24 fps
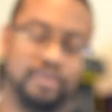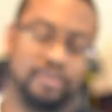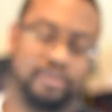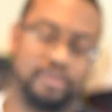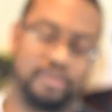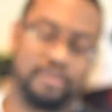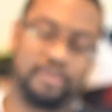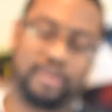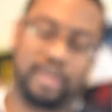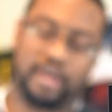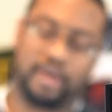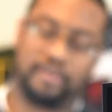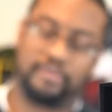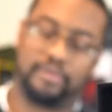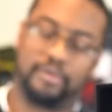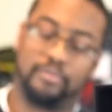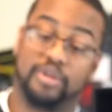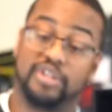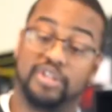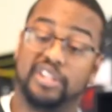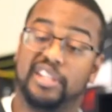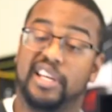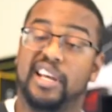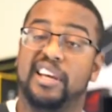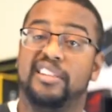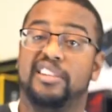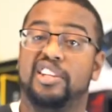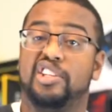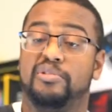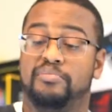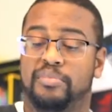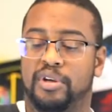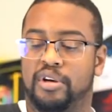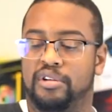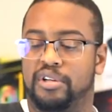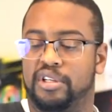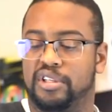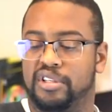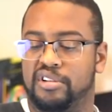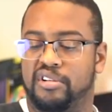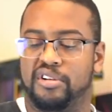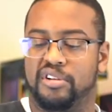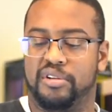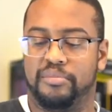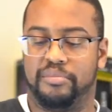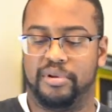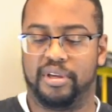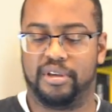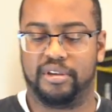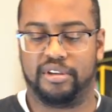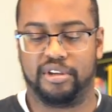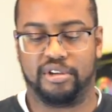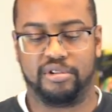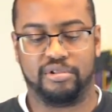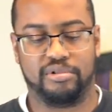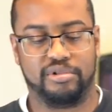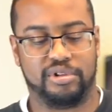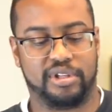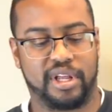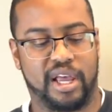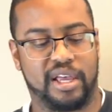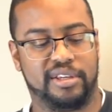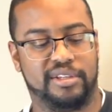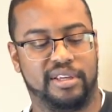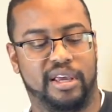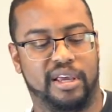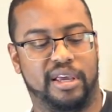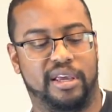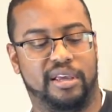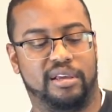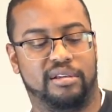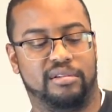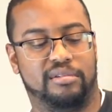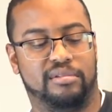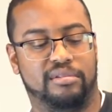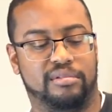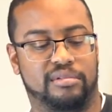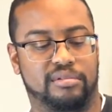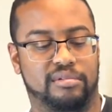So yeah, once again, this build is going to be used as a